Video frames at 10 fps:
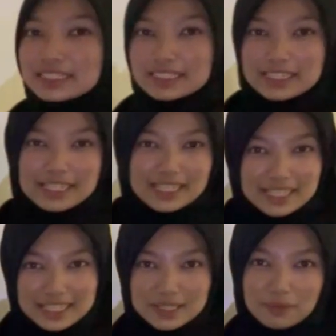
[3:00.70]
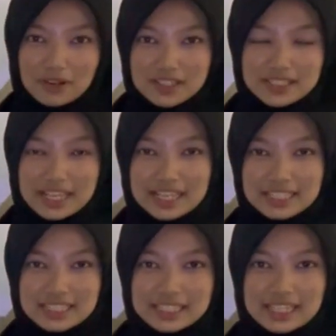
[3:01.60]
This process
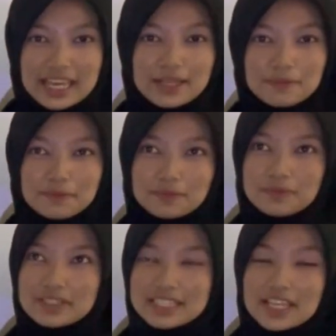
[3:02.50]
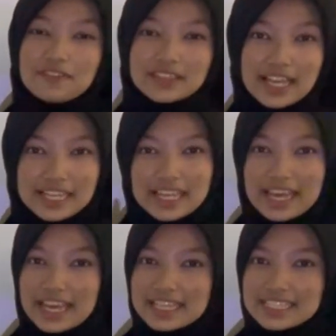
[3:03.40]
can save time
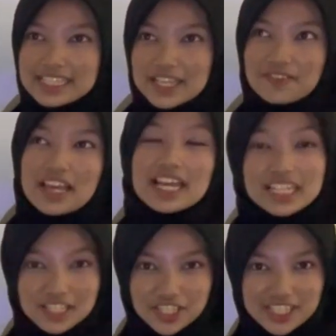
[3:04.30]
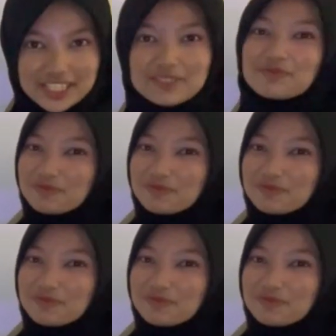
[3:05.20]
and save energy.